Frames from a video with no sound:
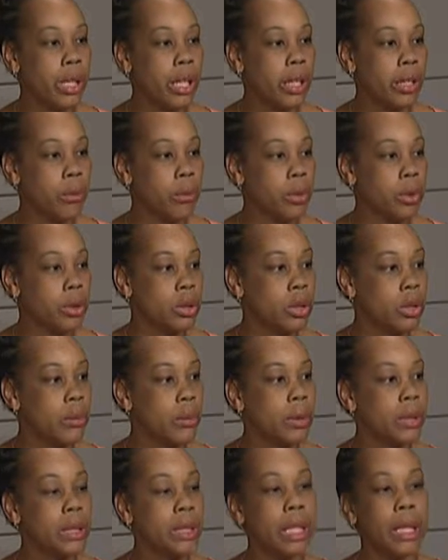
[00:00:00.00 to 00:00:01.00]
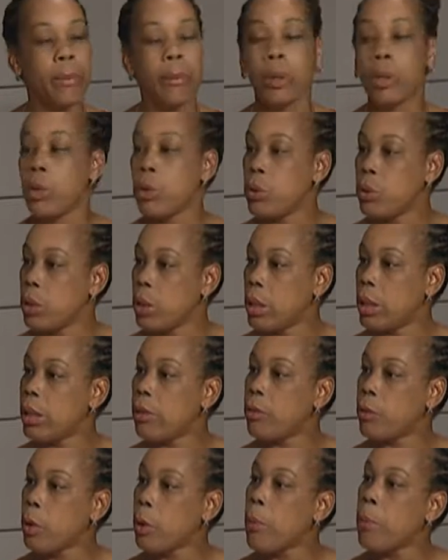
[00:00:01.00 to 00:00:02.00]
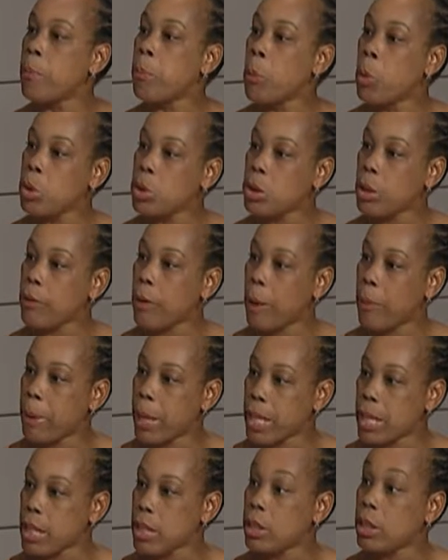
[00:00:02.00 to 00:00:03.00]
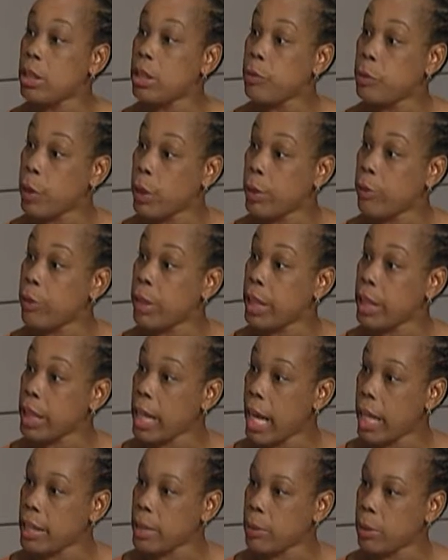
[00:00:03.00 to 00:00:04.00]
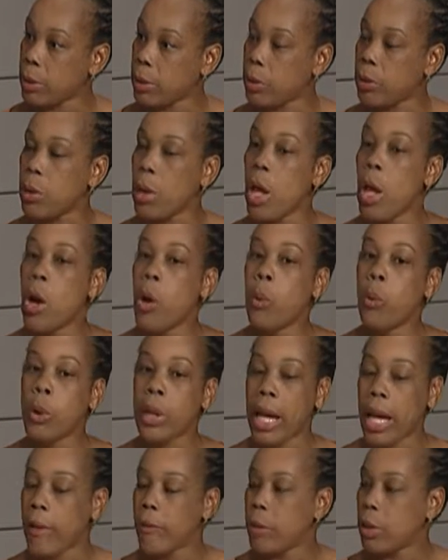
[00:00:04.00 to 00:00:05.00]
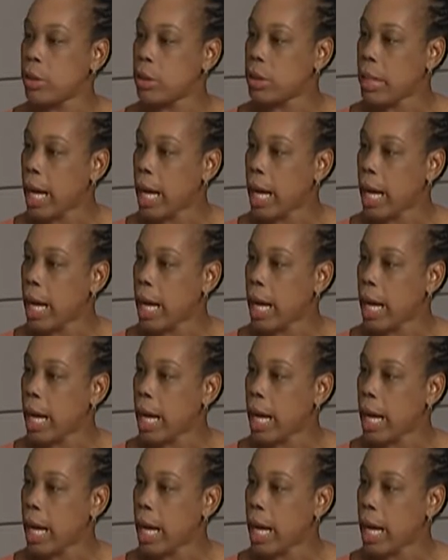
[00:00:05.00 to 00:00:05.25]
care at Berks Community, but you deliver, most of our patients deliver at Reading Hospital. We have a